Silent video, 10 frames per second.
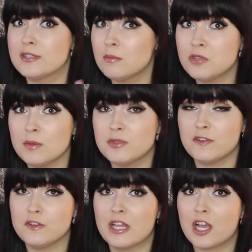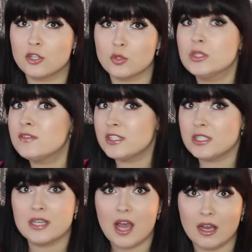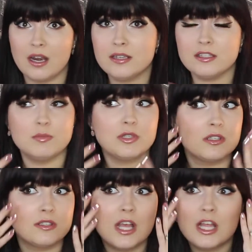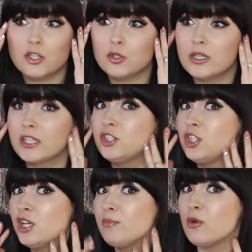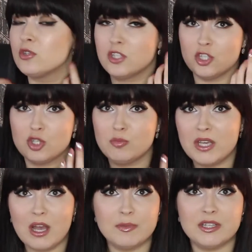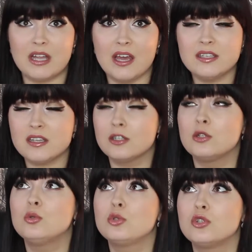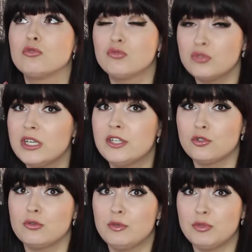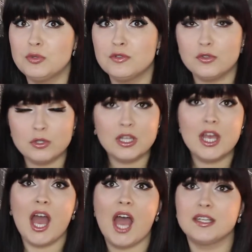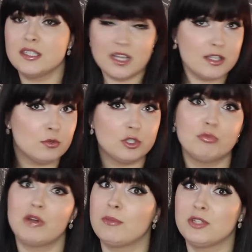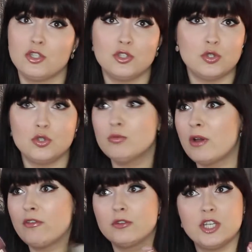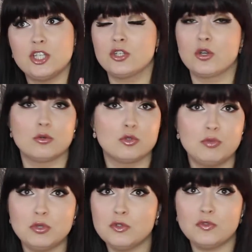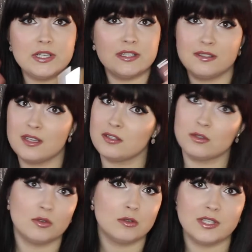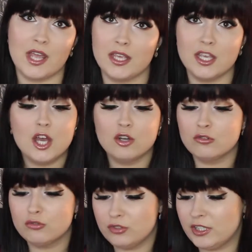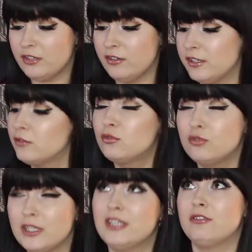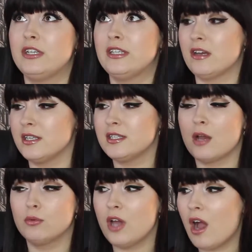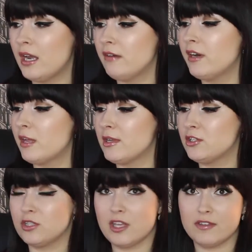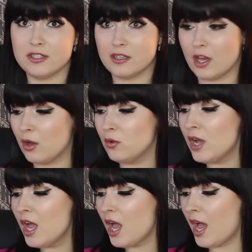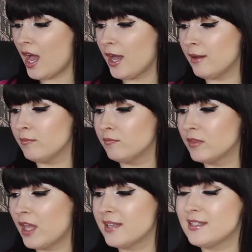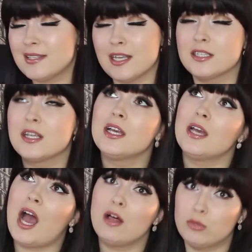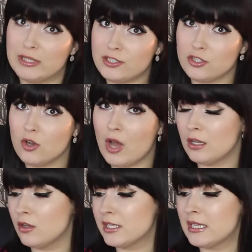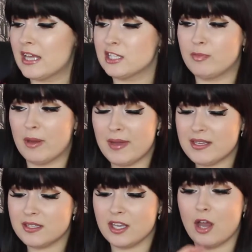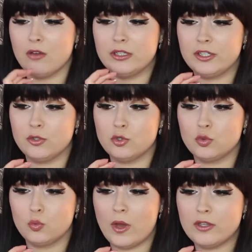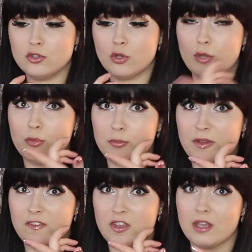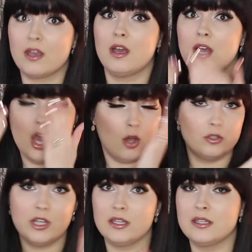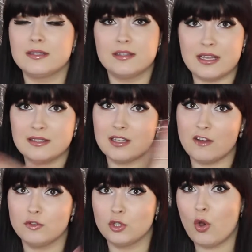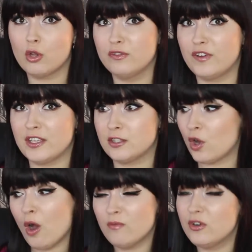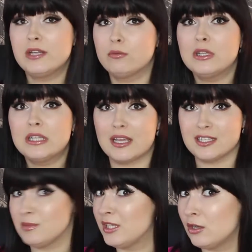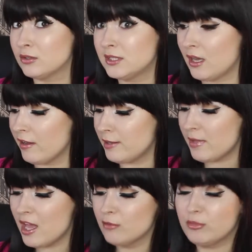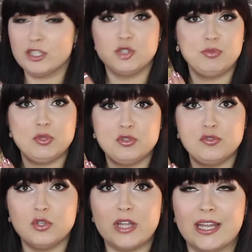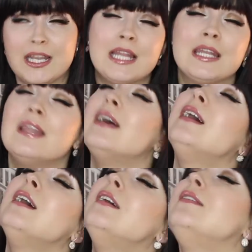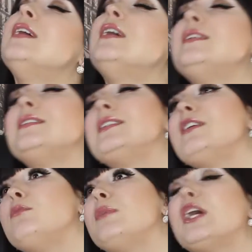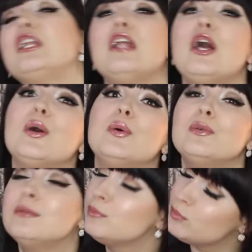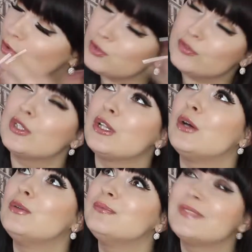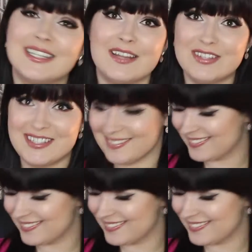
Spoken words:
Sometimes I feel like I don't even need a highlighter because, you know, like cheekbones, they just pick up the light and it looks really truly beautiful, and it does what the primer needs to do. My foundation goes beautifully, stays on all day, really nice. I would highly recommend you give this a go. As I said, I will let you know how long it lasts, but I must say I only use one dollop on my finger and that's enough for the whole face, so hopefully it will last me a long time. But it's beautiful and I love it. It's giving me a glow, beautiful glow, love it.